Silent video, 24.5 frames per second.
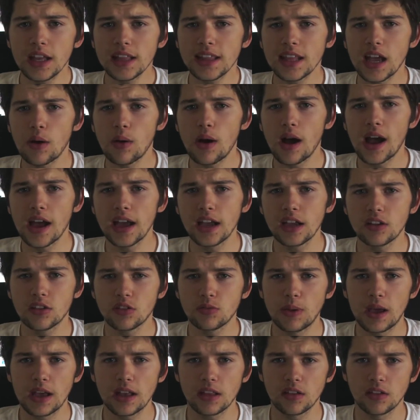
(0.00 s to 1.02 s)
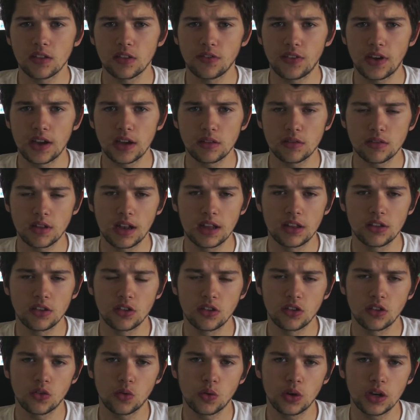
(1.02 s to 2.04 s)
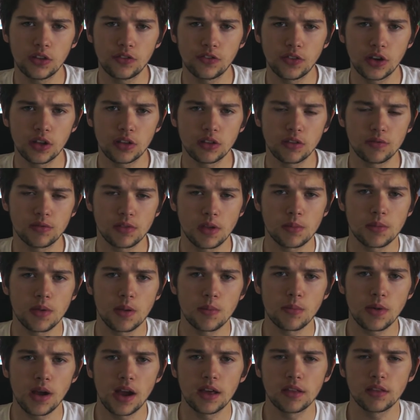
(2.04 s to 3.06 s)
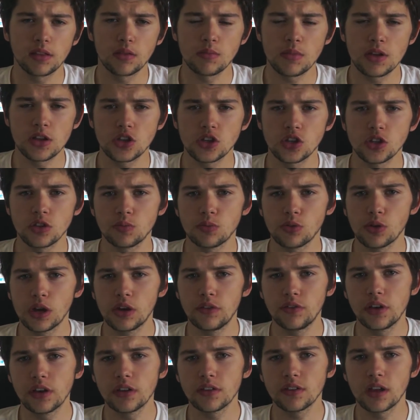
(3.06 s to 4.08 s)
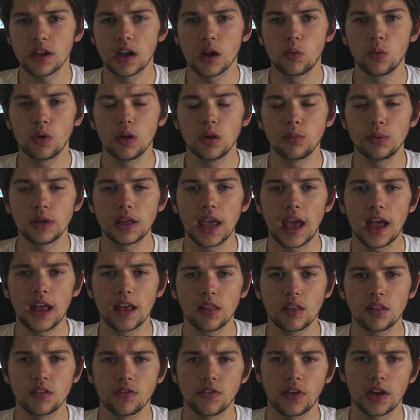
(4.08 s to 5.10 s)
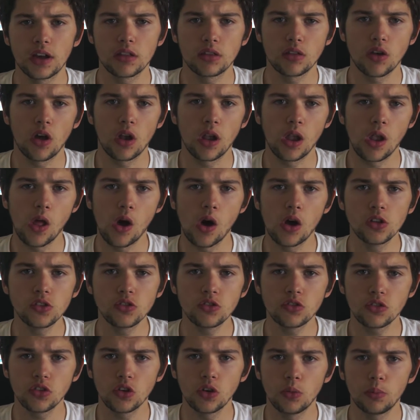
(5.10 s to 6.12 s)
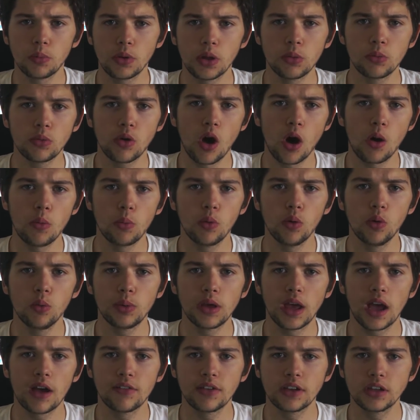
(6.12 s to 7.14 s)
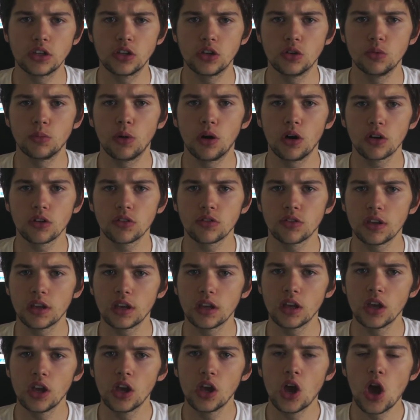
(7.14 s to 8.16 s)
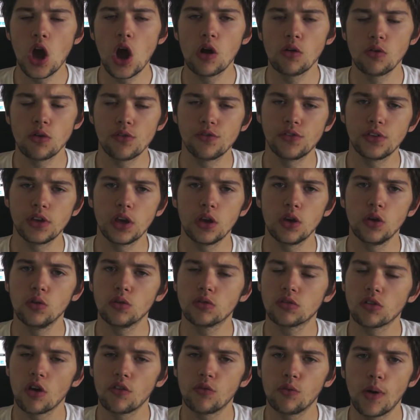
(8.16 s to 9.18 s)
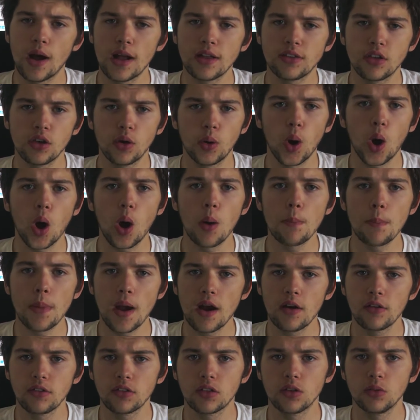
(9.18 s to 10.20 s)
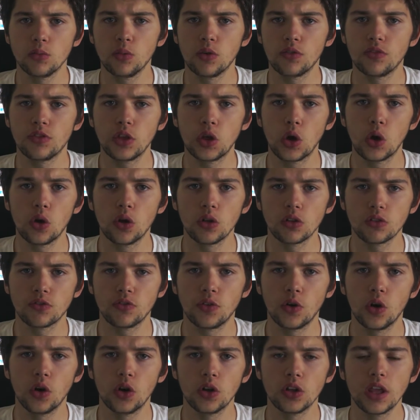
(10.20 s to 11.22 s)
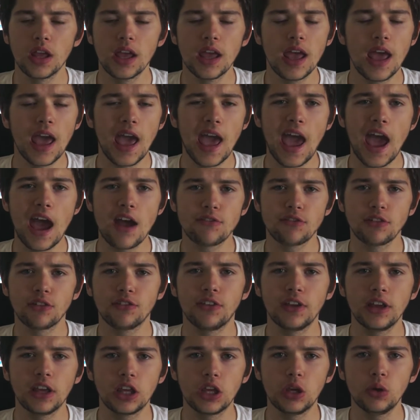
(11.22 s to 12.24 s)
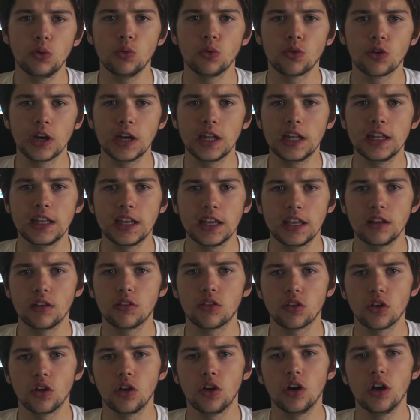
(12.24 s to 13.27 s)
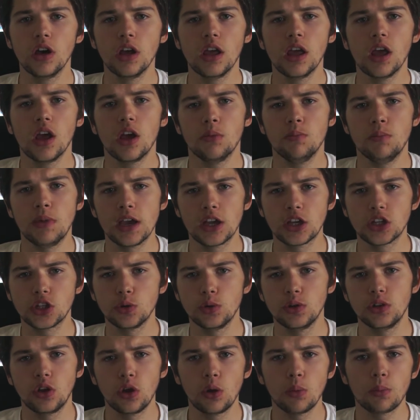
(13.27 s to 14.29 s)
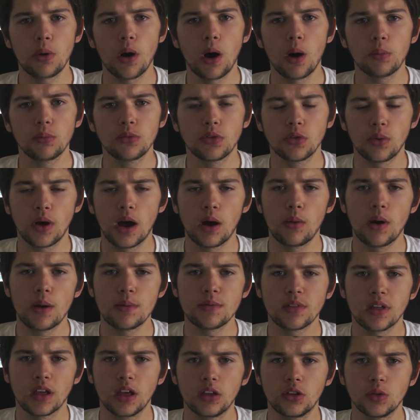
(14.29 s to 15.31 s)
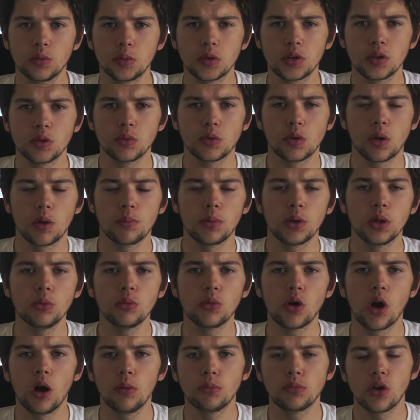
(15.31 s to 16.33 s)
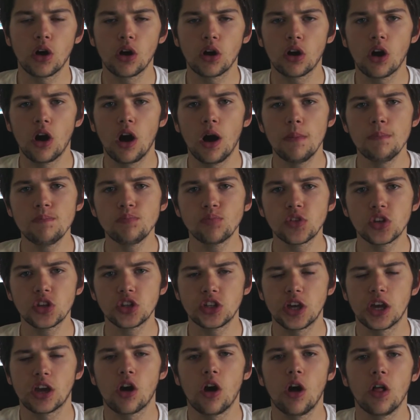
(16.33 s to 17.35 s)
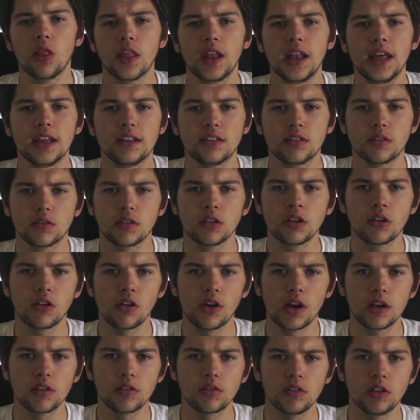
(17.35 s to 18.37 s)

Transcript: Now I expect the device to land on the 21st of September as mentioned previous and I will be getting the device on launch so BloomeCorp will be having an unboxing, a review, software tour, comparison with the old phone everything you really need. So make sure you do pop to our website www.bloomecorp.com to check all the latest and greatest